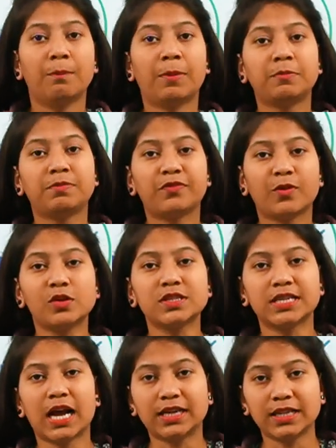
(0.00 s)
but before
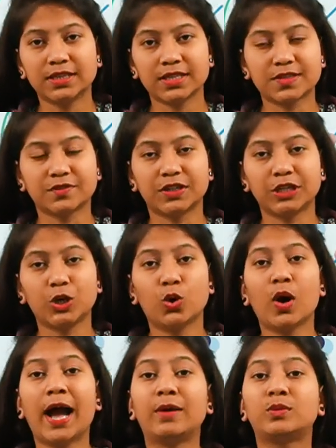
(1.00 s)
starting this
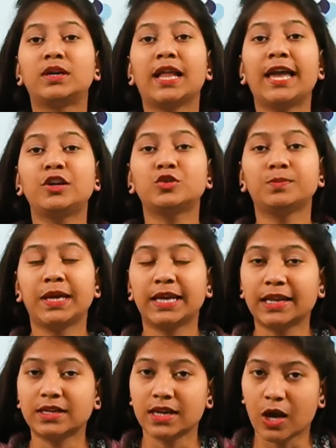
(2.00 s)
video, I would like to
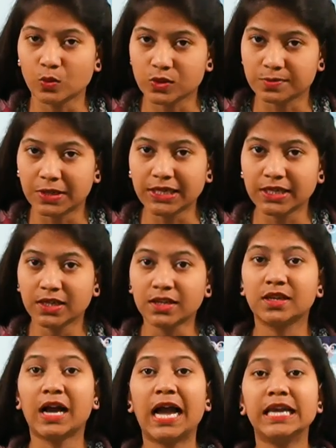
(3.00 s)
make an announcement
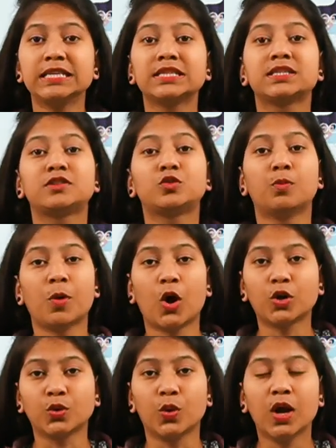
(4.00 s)
here. Guys,
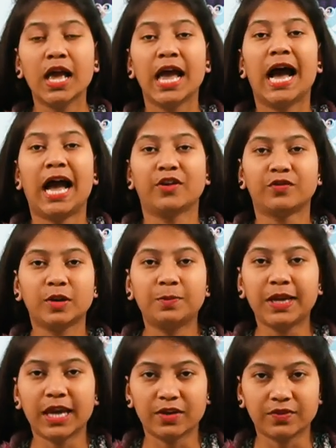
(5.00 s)
tomorrow I
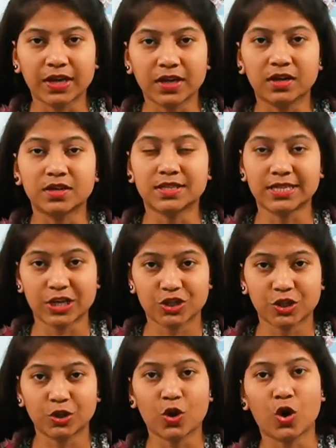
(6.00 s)
will be having a
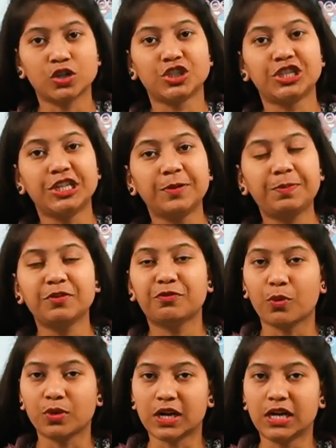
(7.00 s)
session on GDP
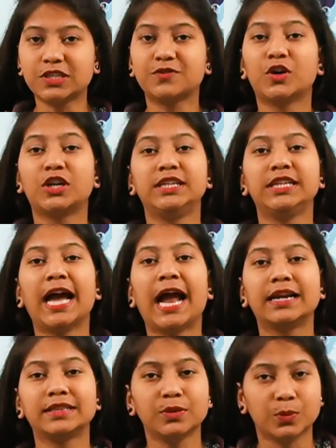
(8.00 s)
forecast for India
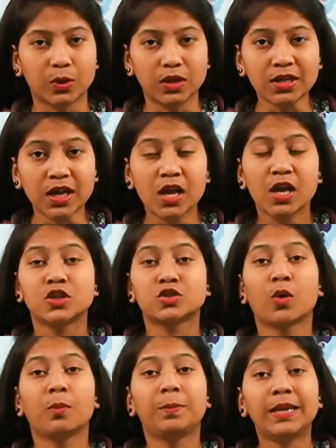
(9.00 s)
and the world.
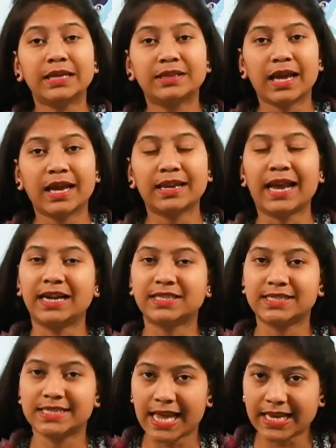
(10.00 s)
So be there
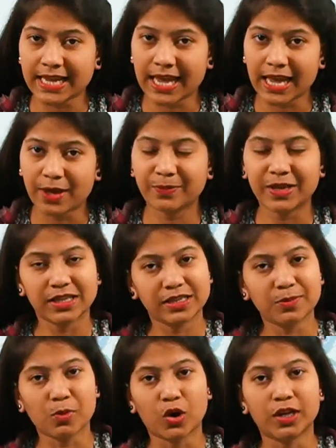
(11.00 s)
at 10 a.m. in
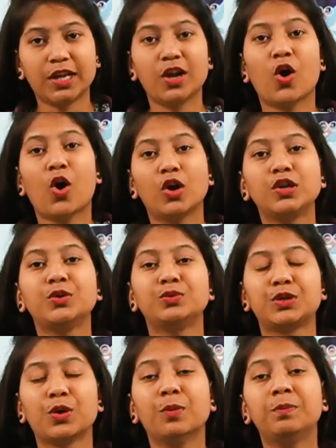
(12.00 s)
the morning on
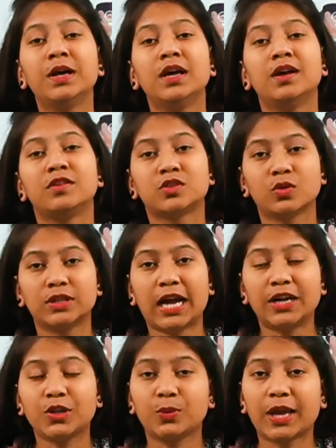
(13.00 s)
YouTube so
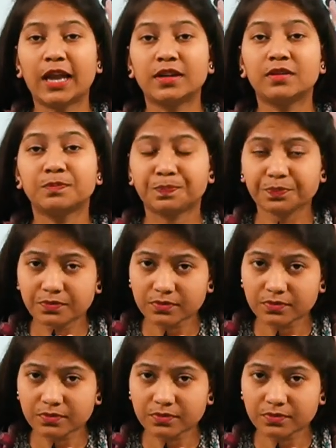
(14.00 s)
that you can